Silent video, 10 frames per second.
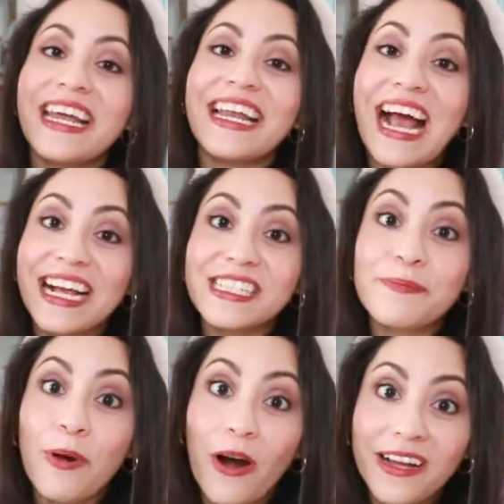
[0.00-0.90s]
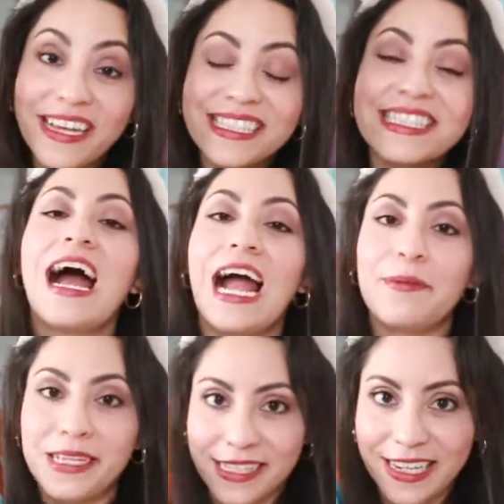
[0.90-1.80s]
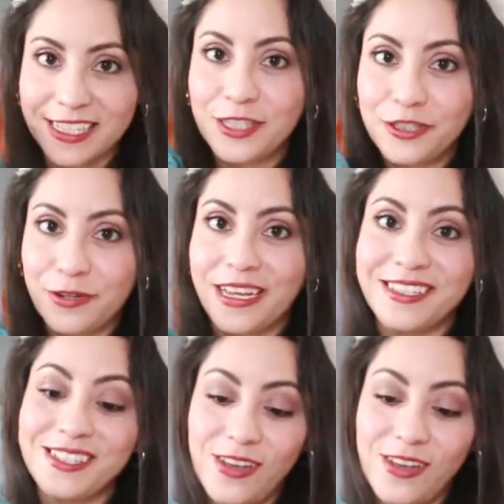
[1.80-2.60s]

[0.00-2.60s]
it has pockets. I'm excited to try this